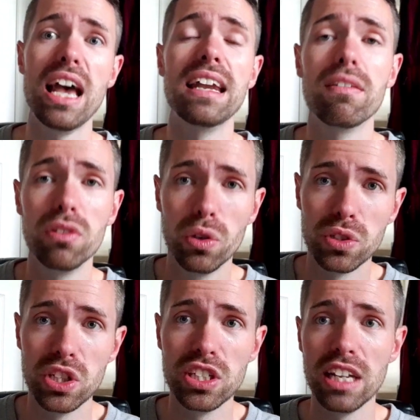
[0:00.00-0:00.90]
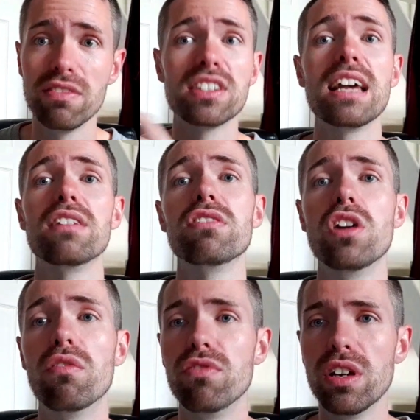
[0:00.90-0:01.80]
and have a look to see if there's anything
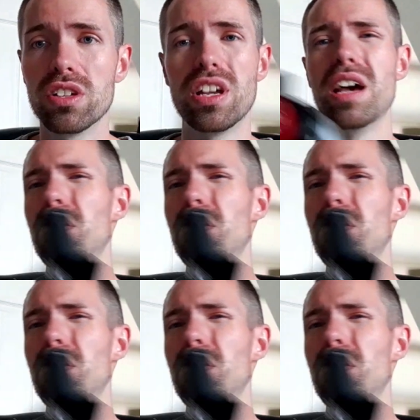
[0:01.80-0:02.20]
obvious.